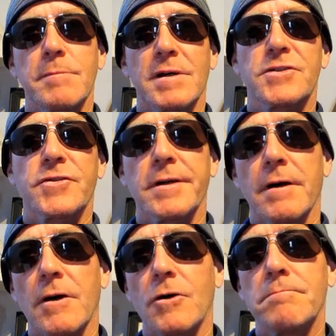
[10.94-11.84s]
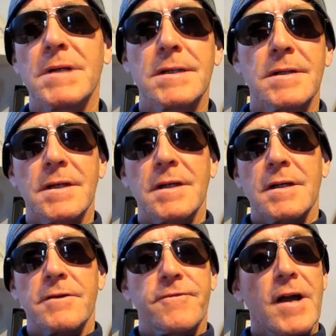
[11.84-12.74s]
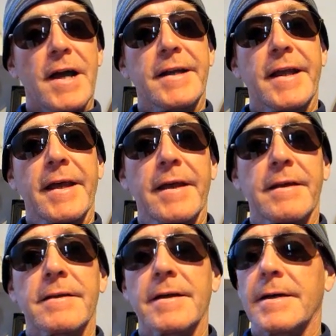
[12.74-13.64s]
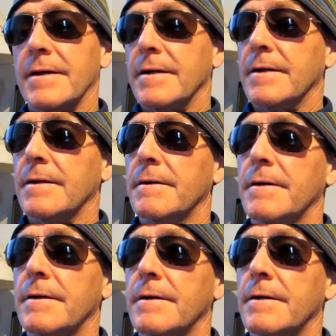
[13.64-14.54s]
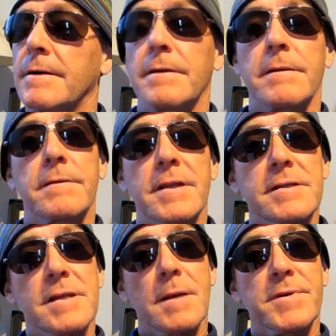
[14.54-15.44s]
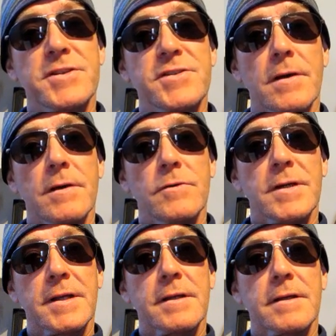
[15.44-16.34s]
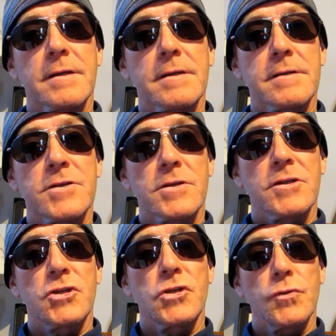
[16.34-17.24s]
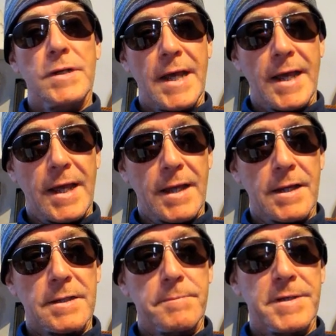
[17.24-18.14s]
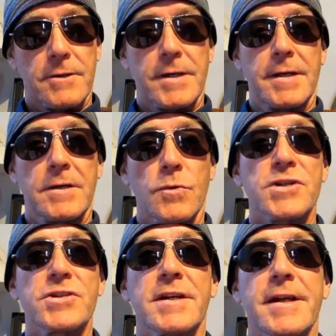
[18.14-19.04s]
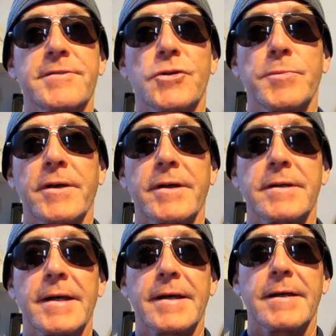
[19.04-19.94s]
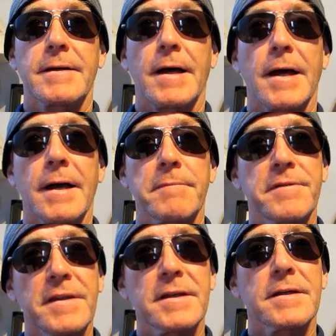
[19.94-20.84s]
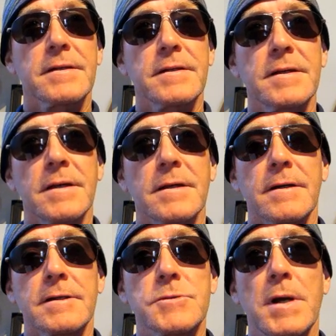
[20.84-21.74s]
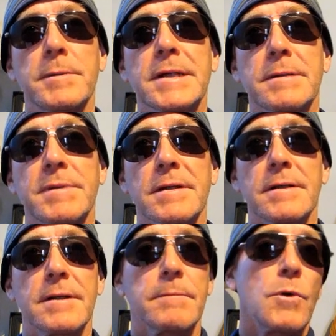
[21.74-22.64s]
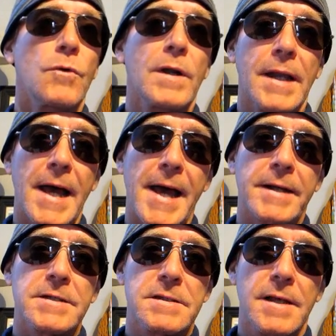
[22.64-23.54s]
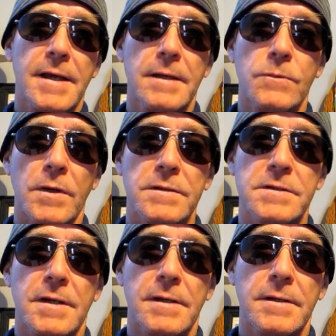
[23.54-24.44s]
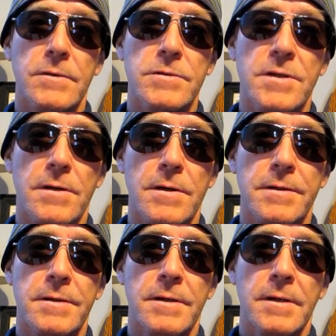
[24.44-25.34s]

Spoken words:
Montreal. Friday. This episode is Q&A period, question and answer period, and I'm thinking it's probably going to be a little more relaxed than what goes on